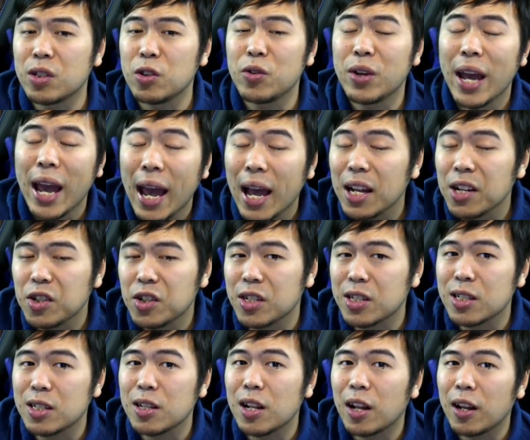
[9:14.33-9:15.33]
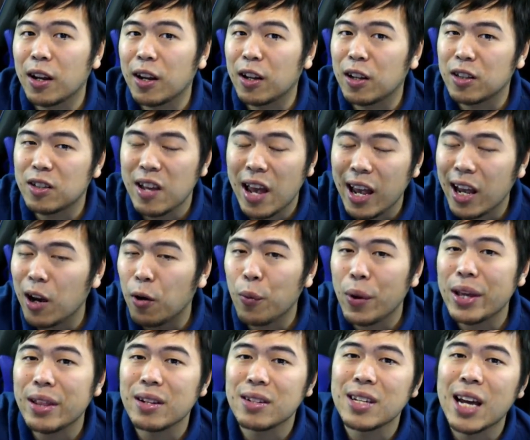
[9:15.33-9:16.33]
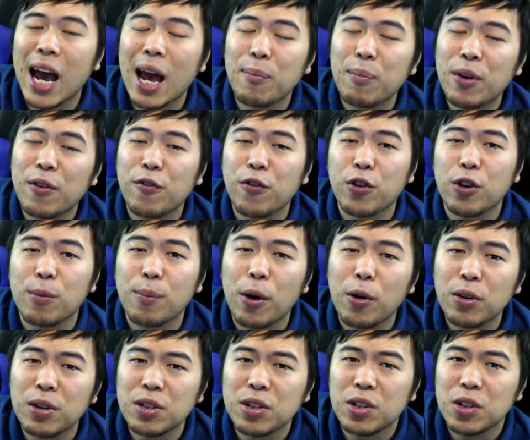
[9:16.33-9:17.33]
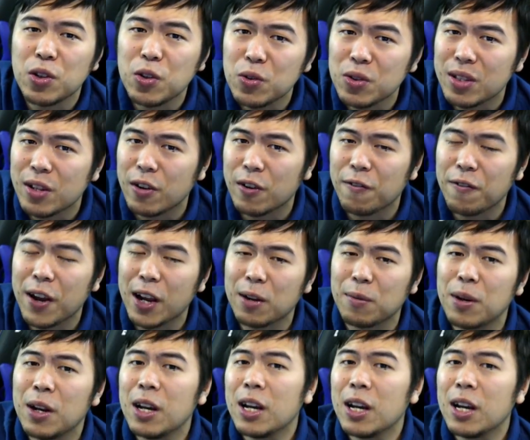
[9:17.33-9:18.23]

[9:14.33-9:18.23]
You can't just take away the timing for your opponent to use their effect